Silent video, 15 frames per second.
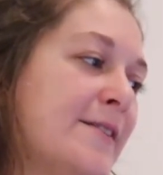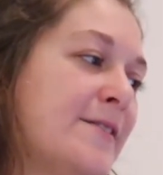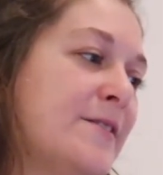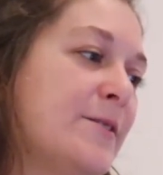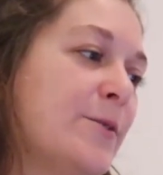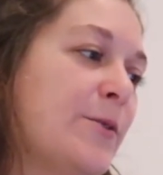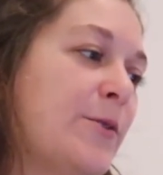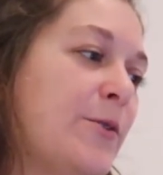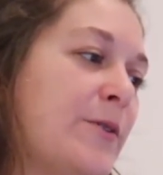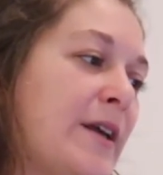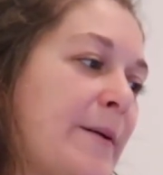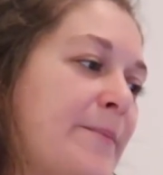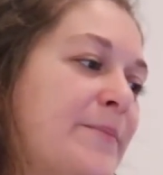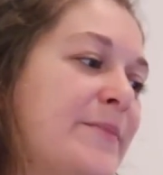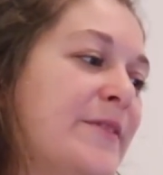So
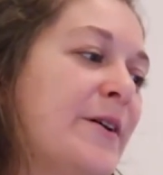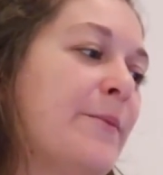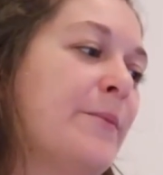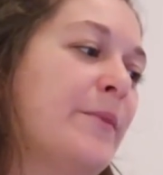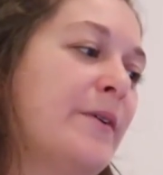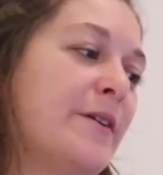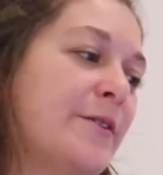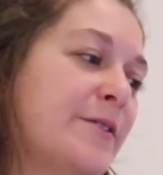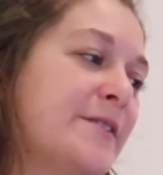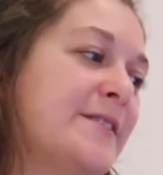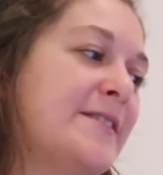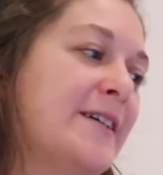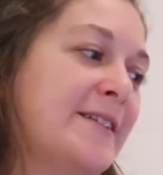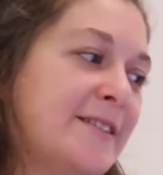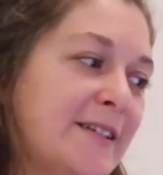yeah, number
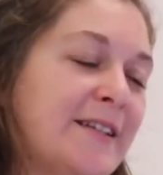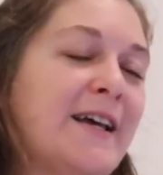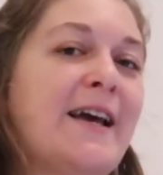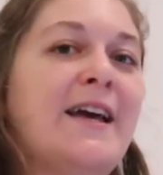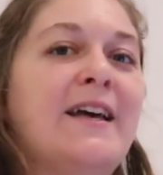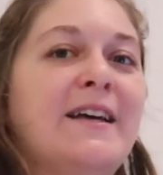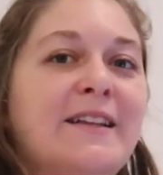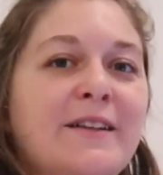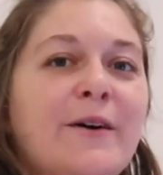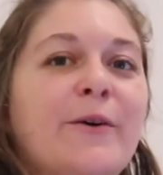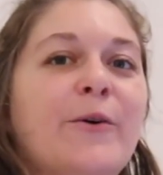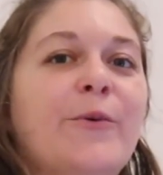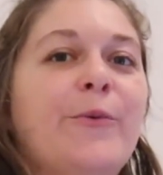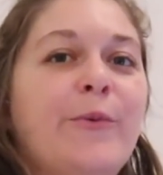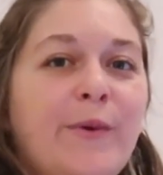6 and 8
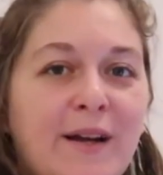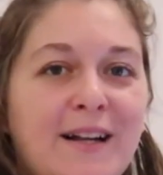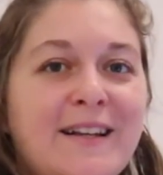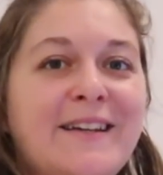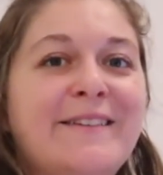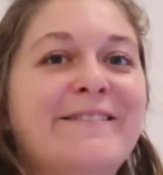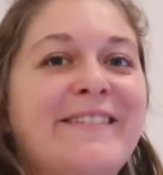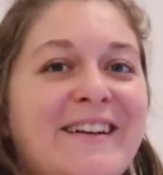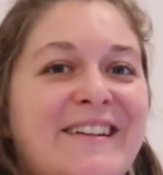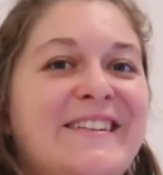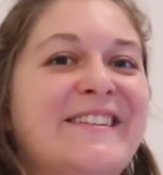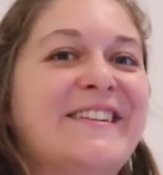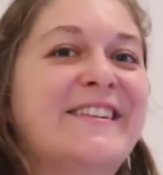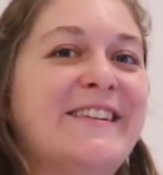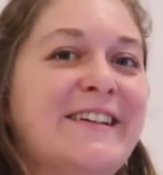are really, really
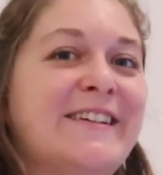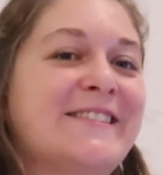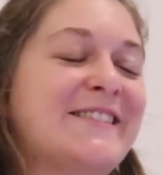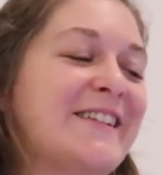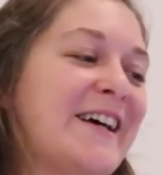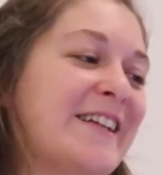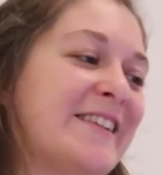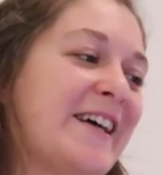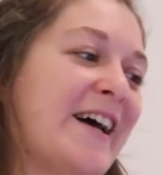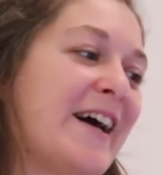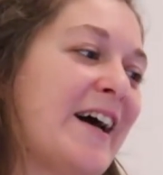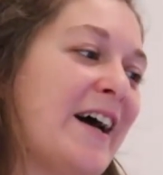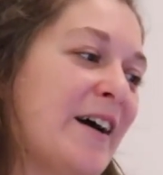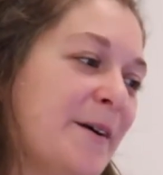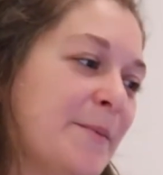the things that
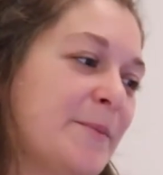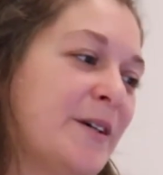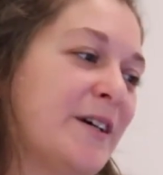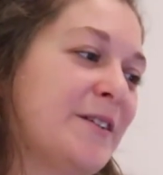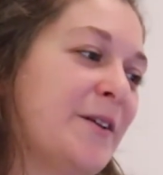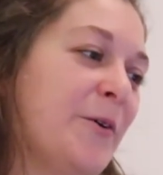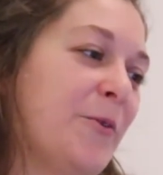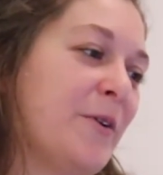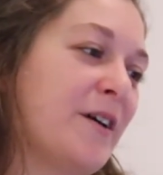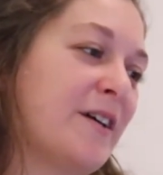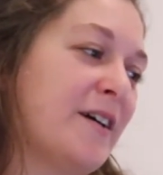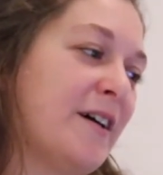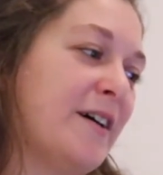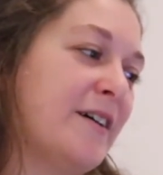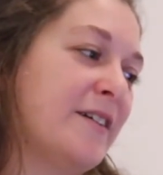I'm gonna
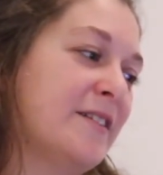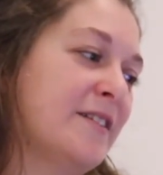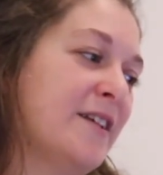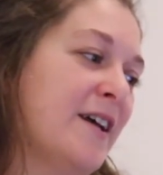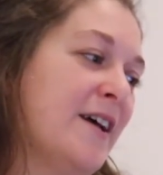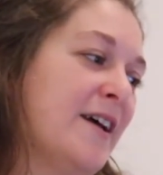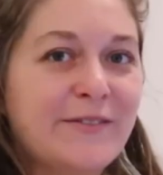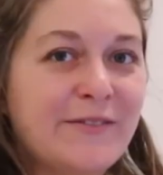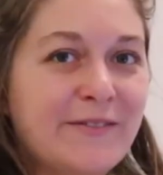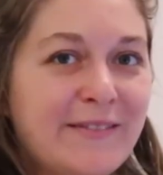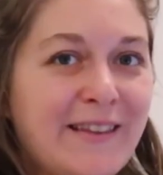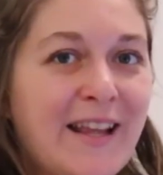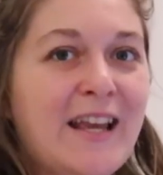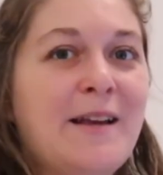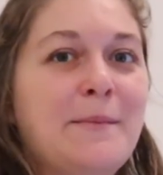work on.
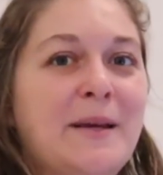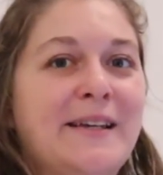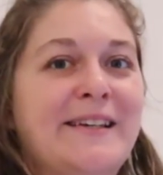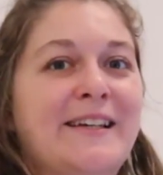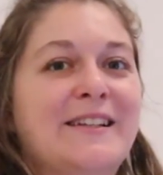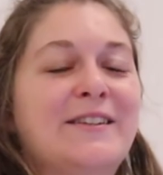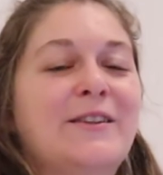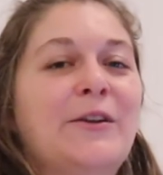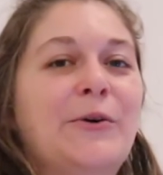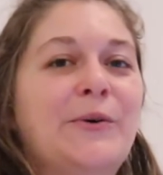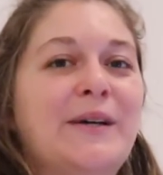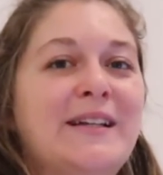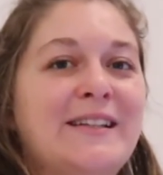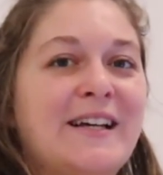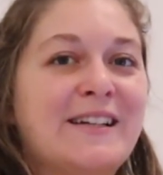Naming it,
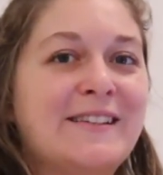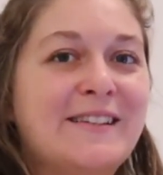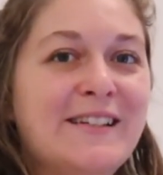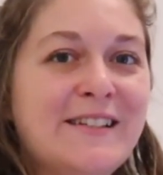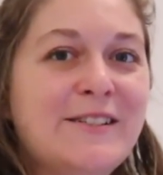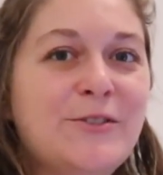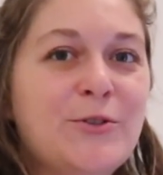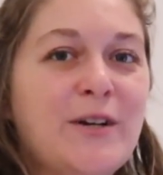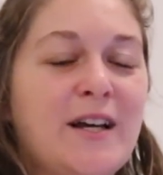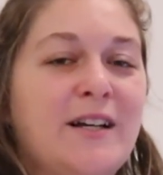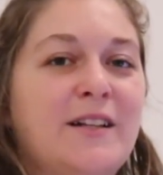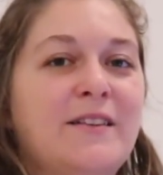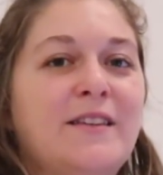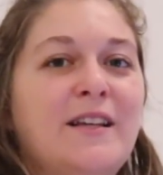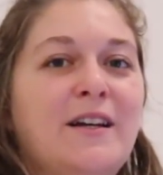knowing that these 2
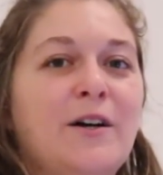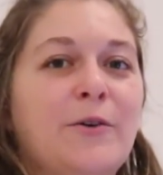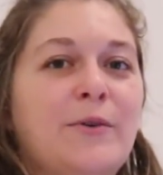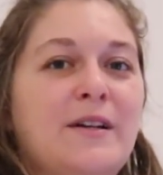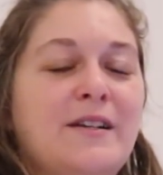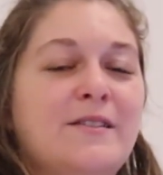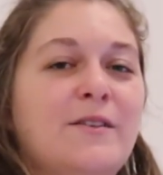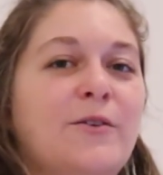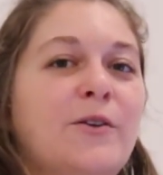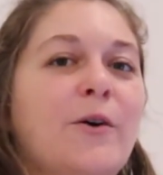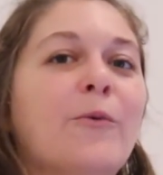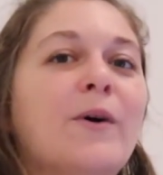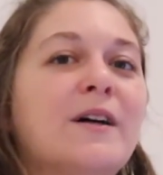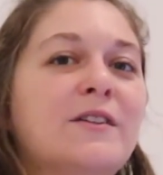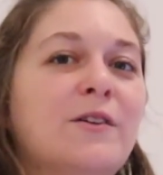categories are the
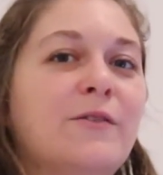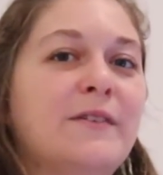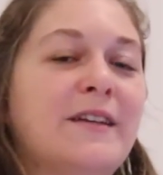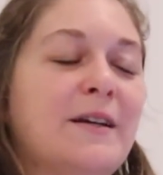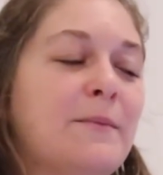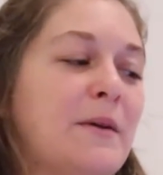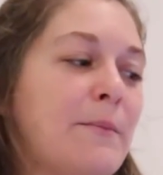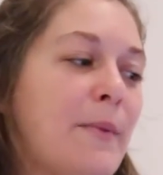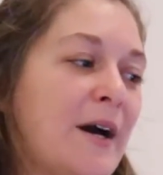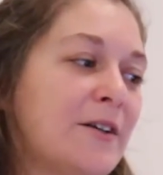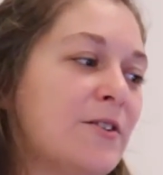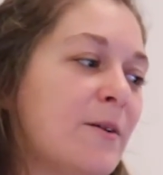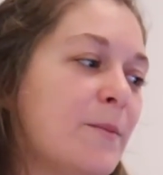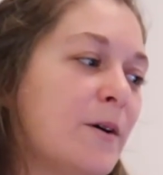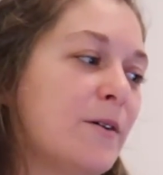one holding me back
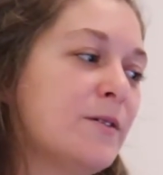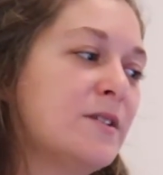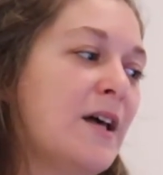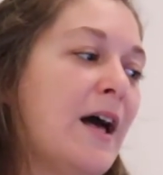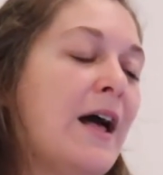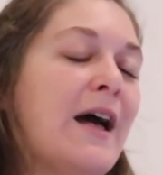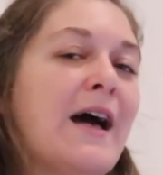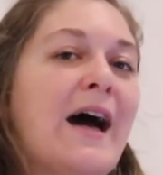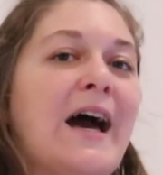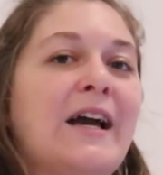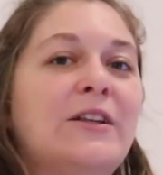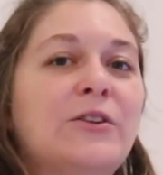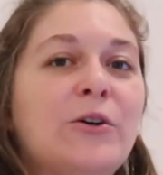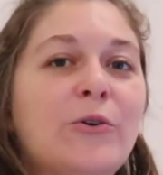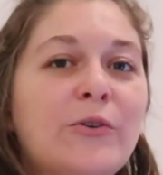the most.
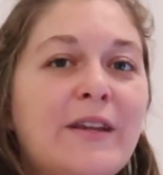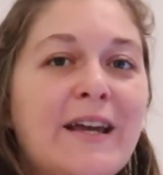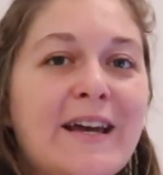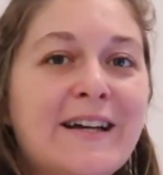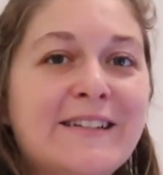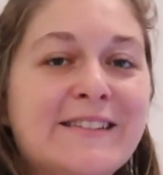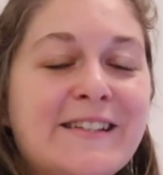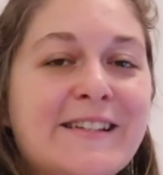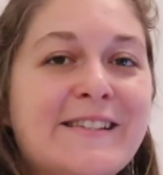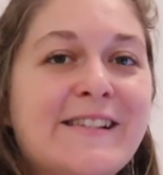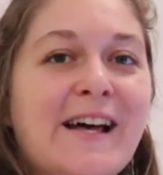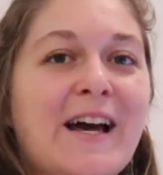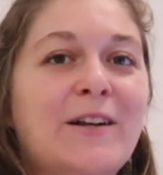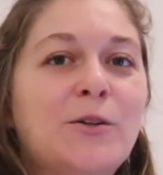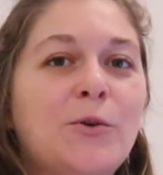I know they exist,
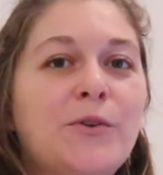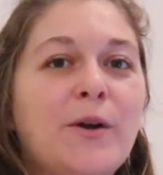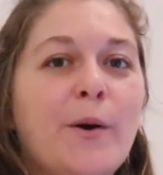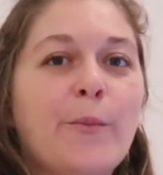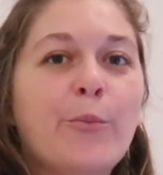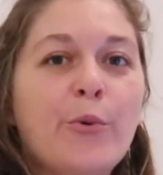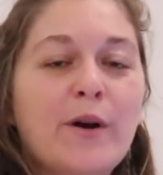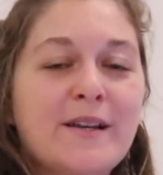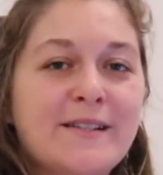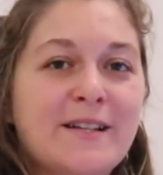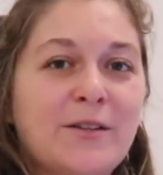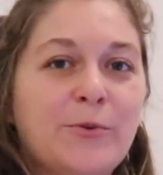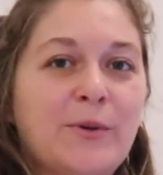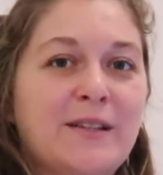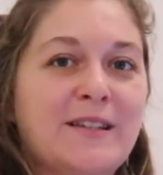I know they're
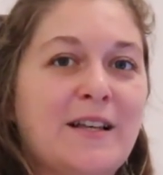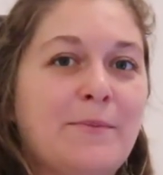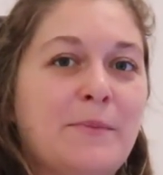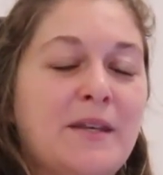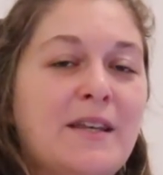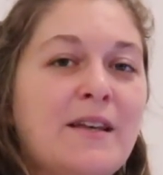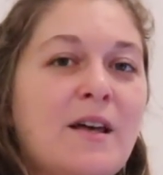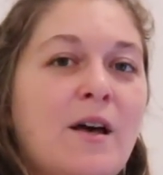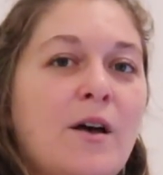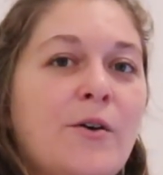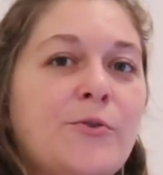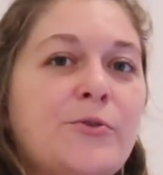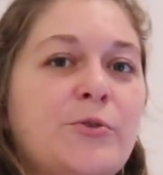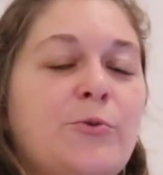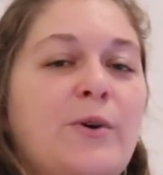present within me,
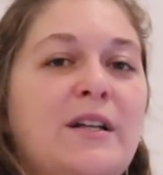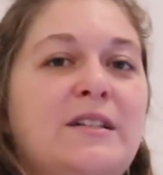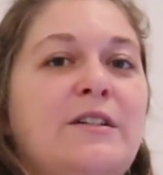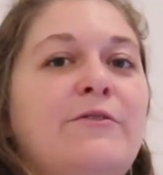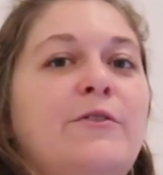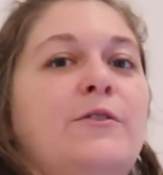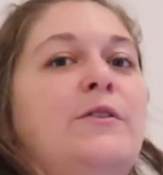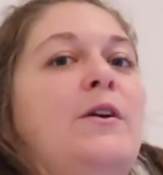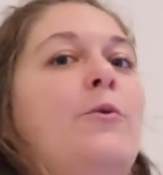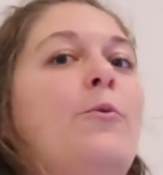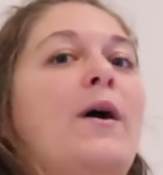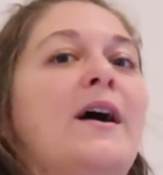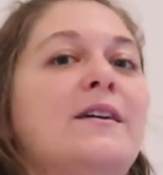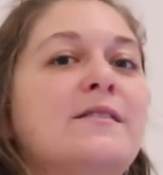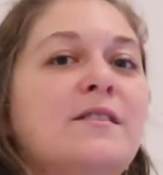so whenever they
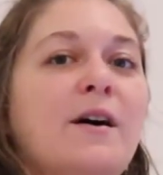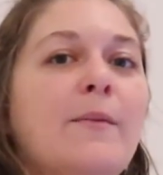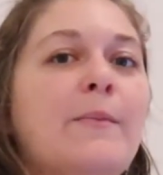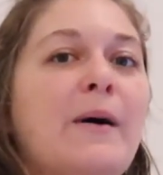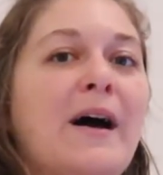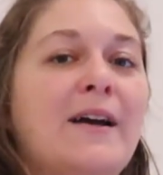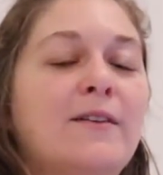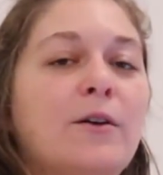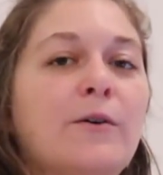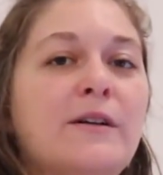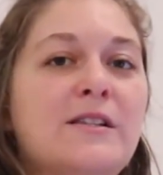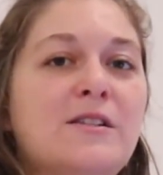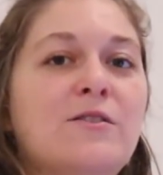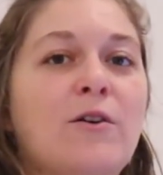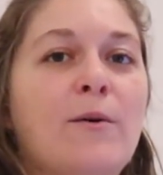rise up, I know
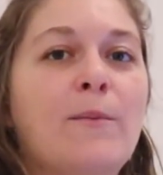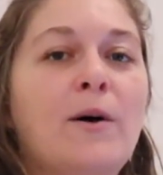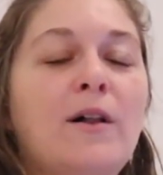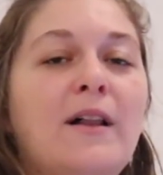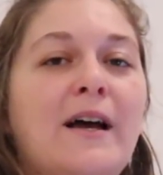it's normal,